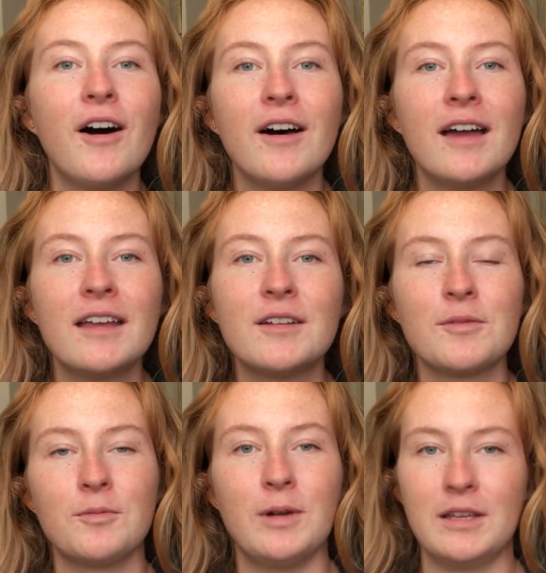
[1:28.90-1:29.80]

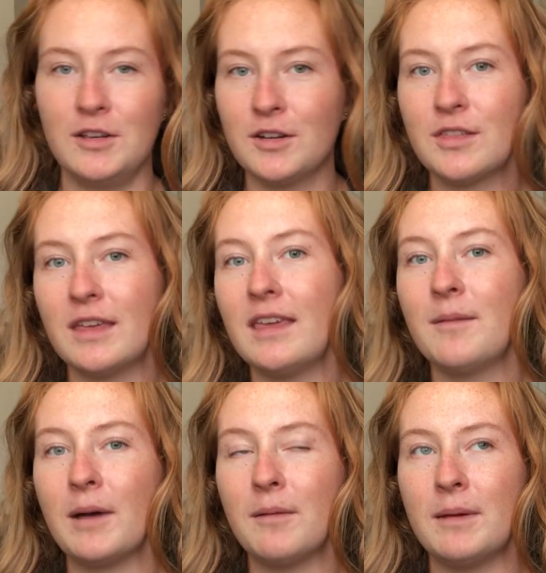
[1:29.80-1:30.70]
on what you're
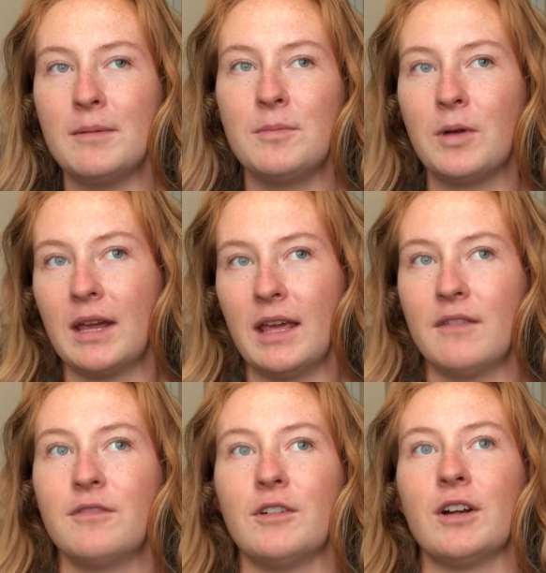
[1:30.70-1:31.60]
thinking about maybe
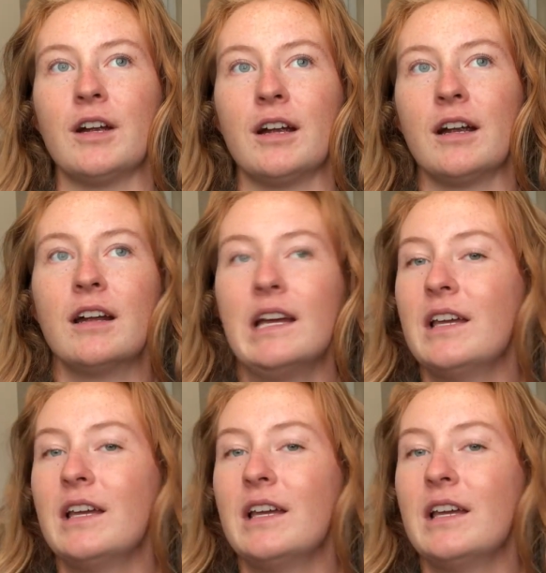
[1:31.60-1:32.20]
bringing for